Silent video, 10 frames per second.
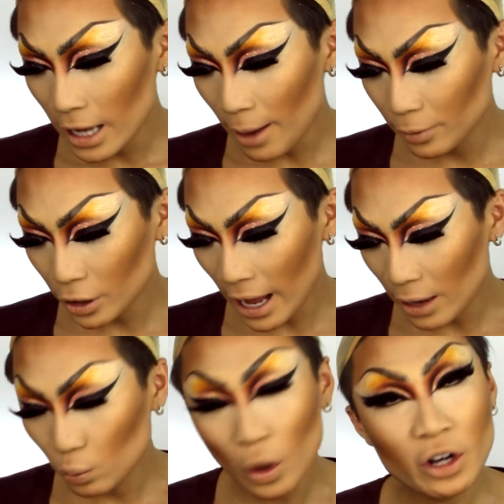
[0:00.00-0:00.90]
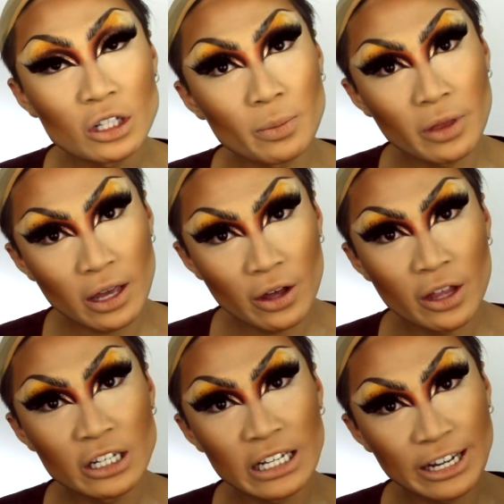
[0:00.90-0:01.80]
I'm gonna add one on top of the
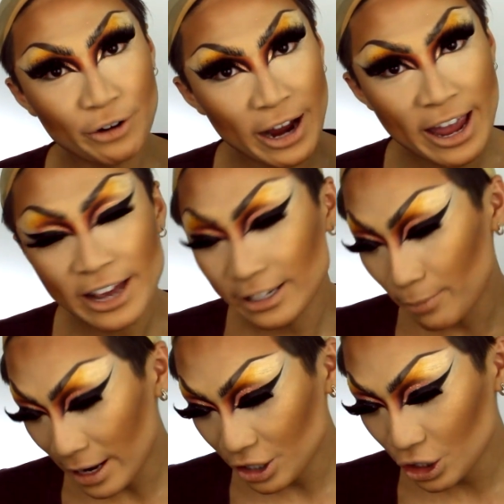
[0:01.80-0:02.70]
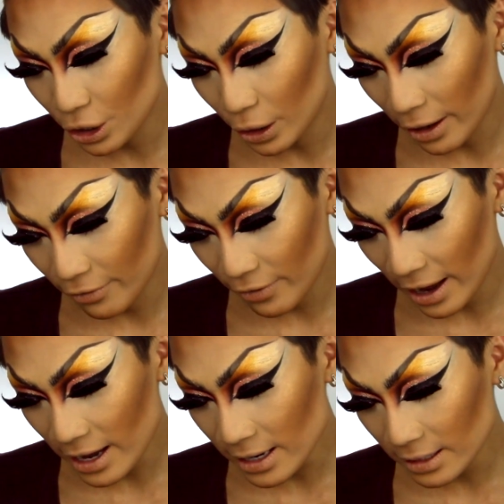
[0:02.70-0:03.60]
other to create a dimensional
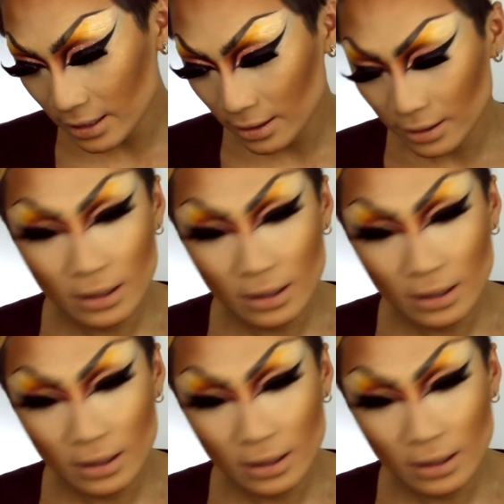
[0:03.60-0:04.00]
effect.